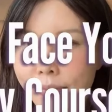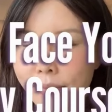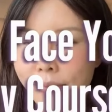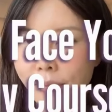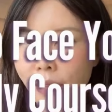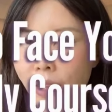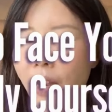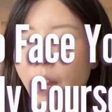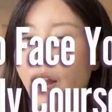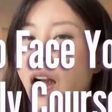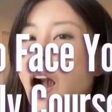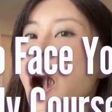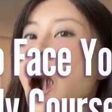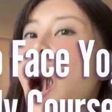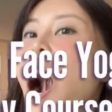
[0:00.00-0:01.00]
we have
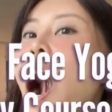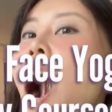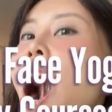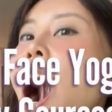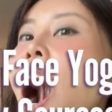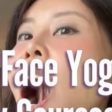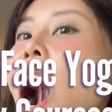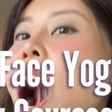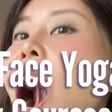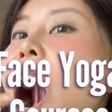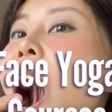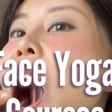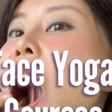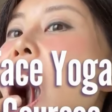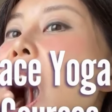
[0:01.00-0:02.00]
Koko Face Yoga
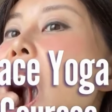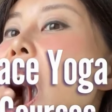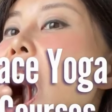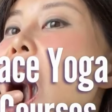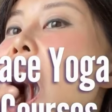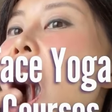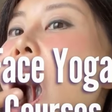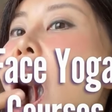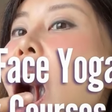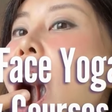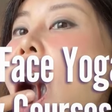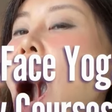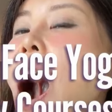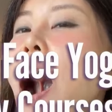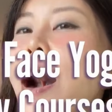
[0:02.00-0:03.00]
daily courses?
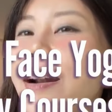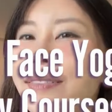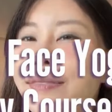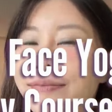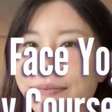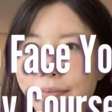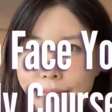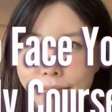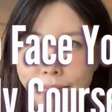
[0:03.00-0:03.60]
It's